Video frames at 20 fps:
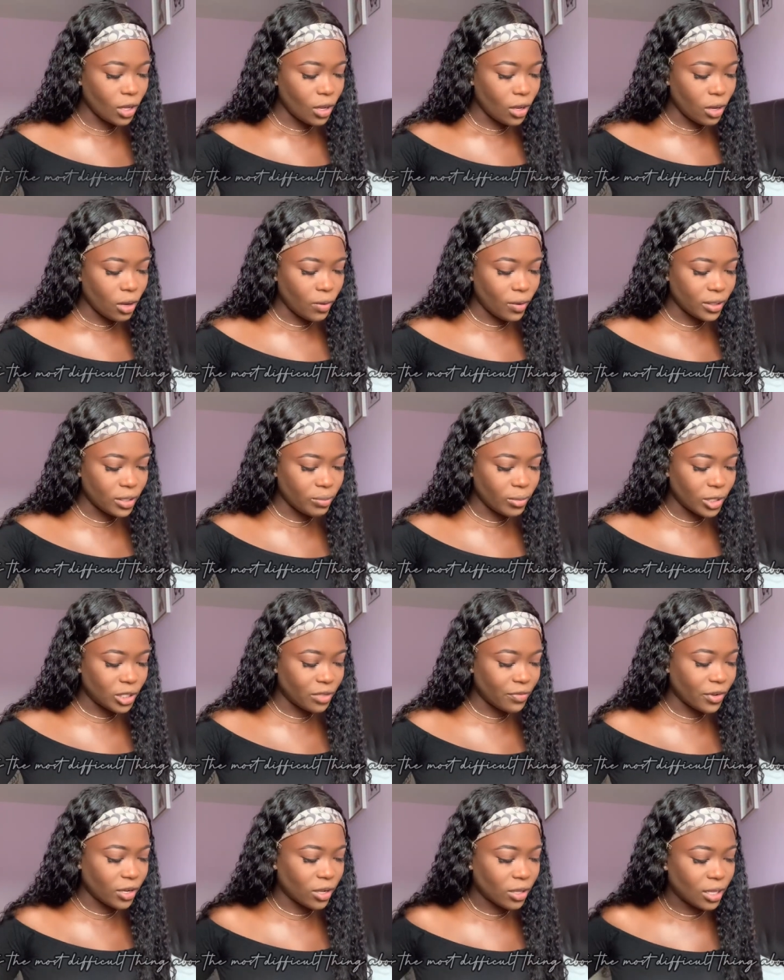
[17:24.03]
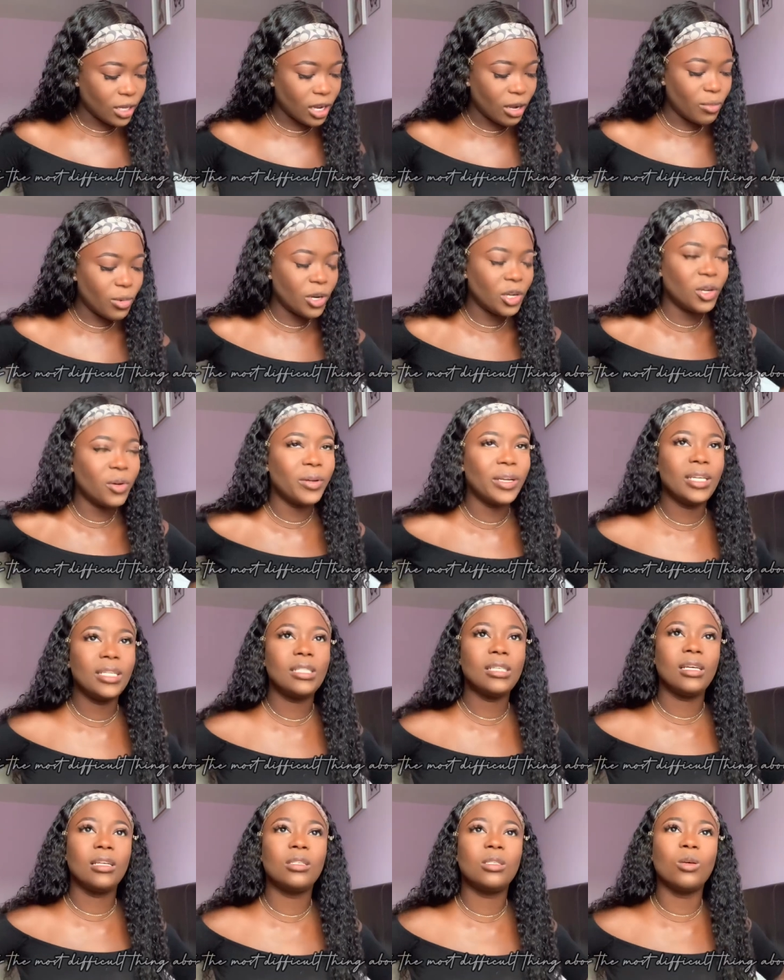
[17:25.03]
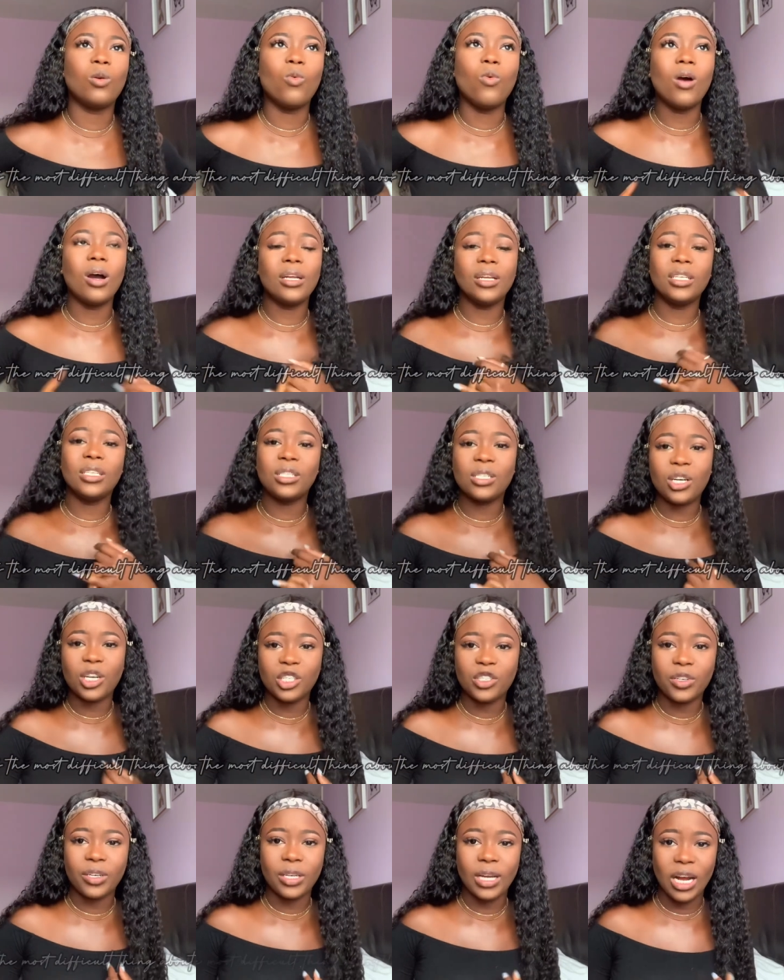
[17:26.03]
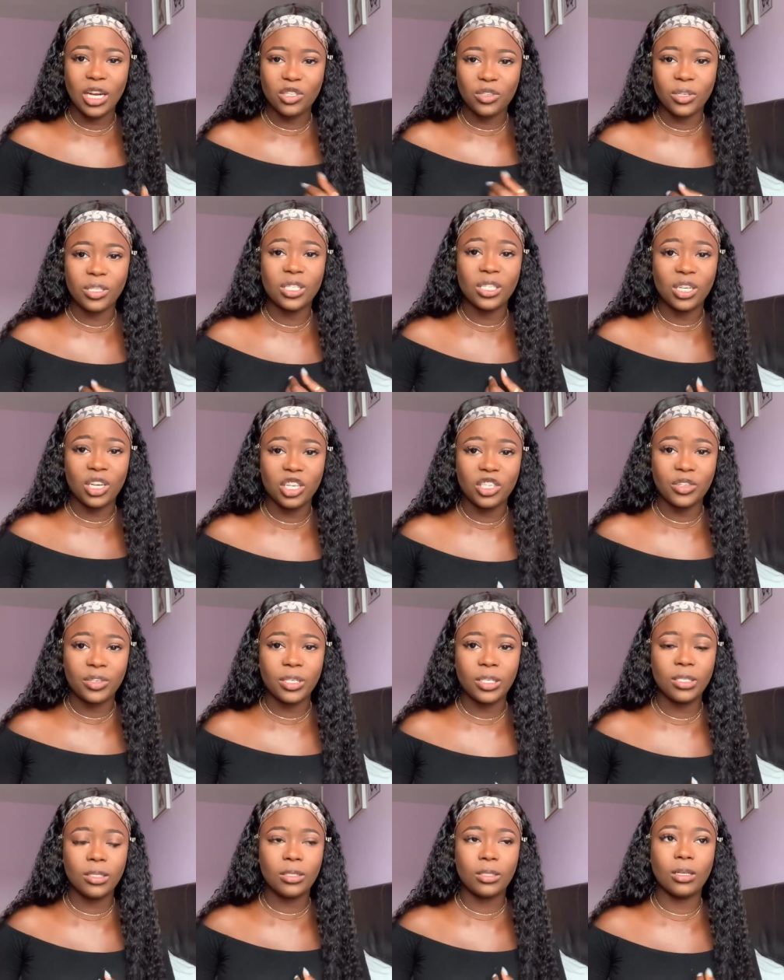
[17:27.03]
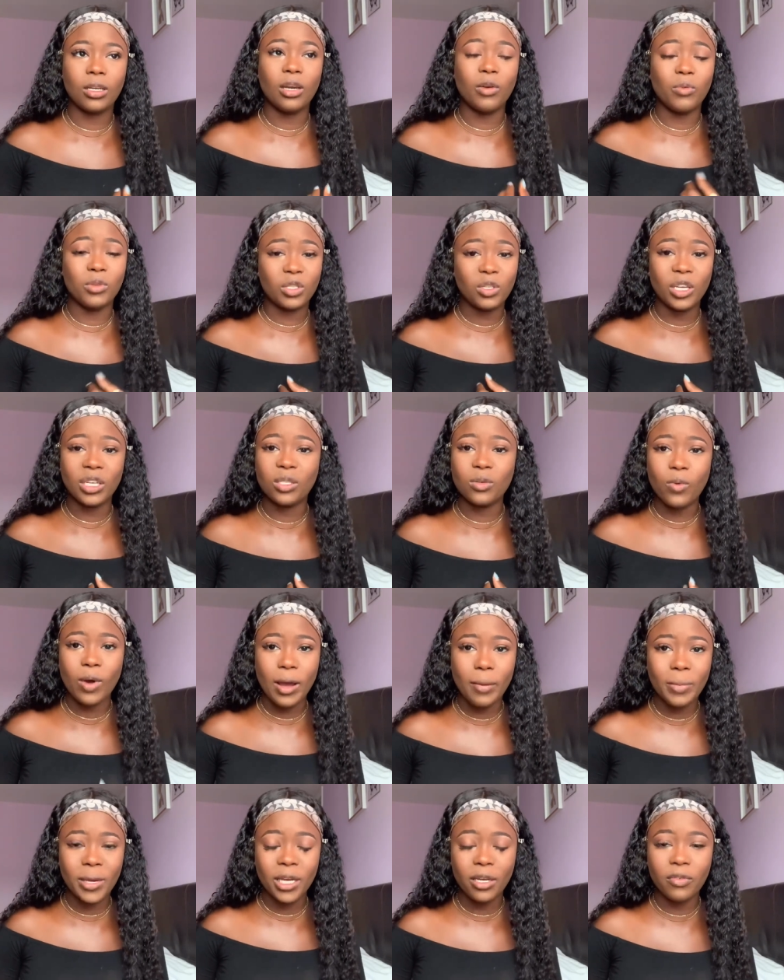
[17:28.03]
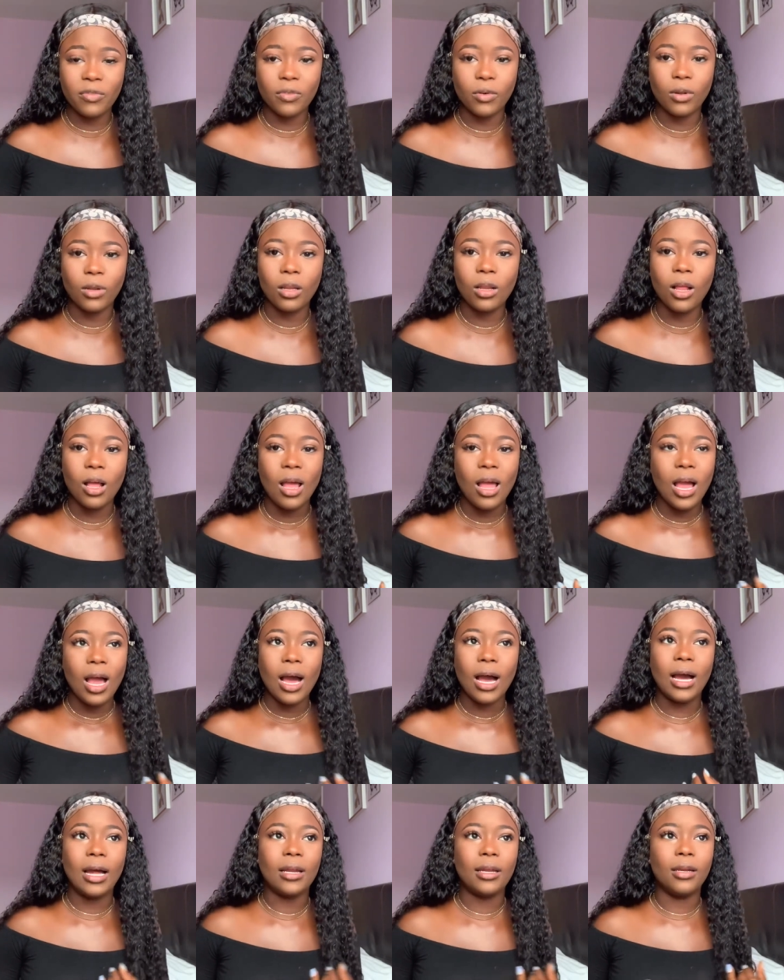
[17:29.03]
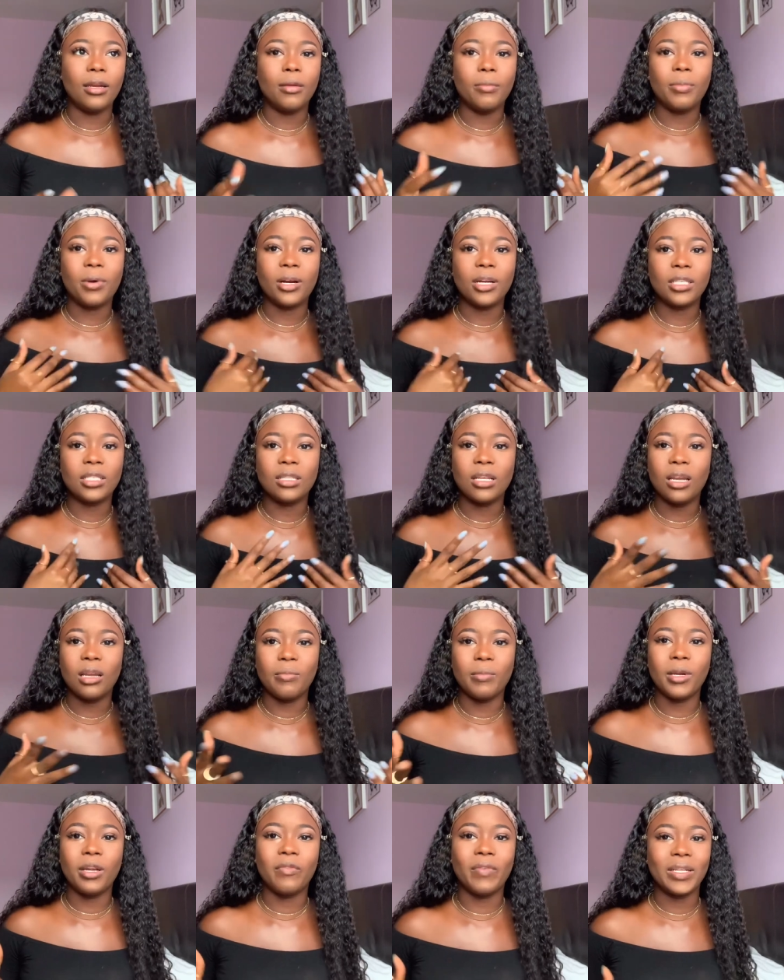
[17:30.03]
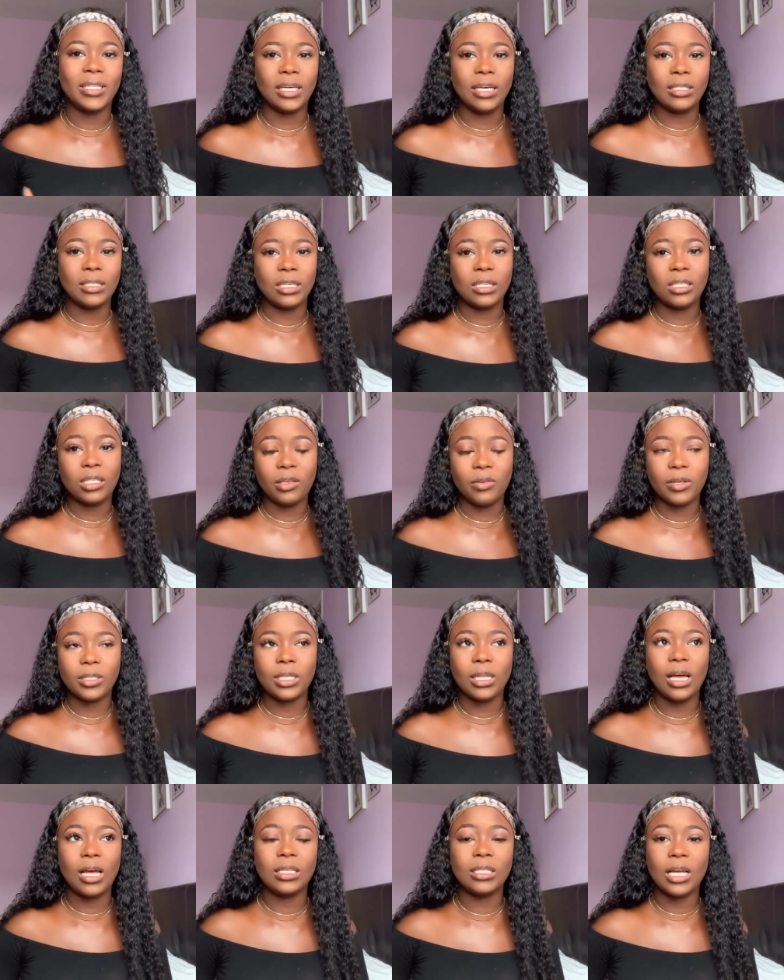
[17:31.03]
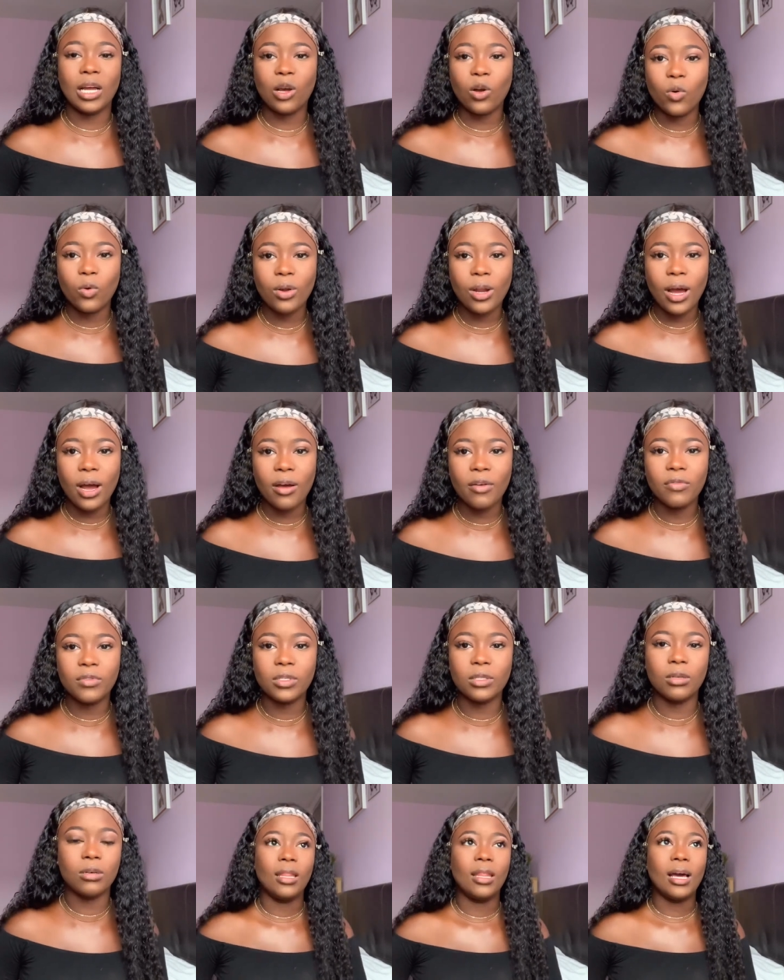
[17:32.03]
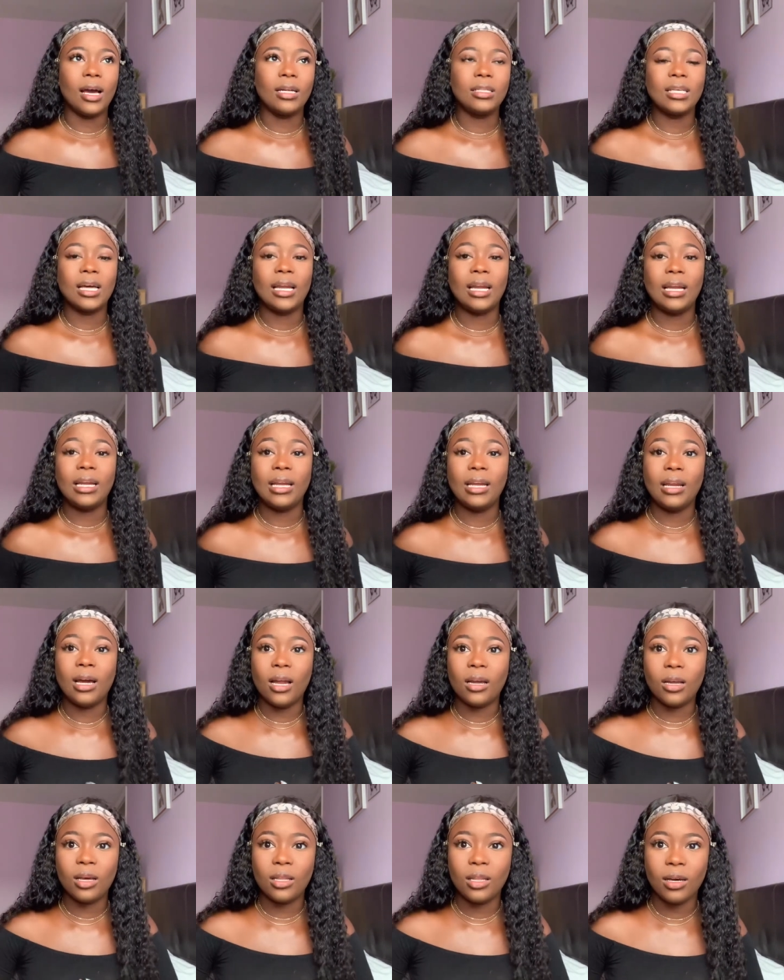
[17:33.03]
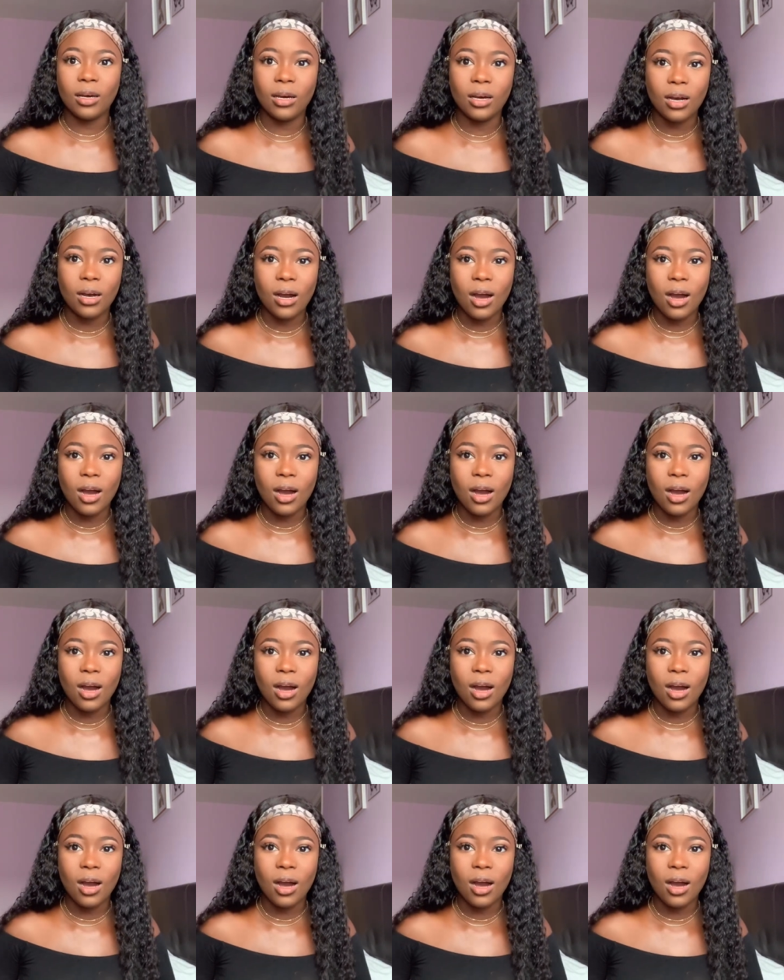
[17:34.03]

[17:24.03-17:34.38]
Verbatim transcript: What's the most difficult thing about donating? So one, the surgery, actual surgeries, it's quite painful, and personally I never take it as seriously as I could have, so that. And then another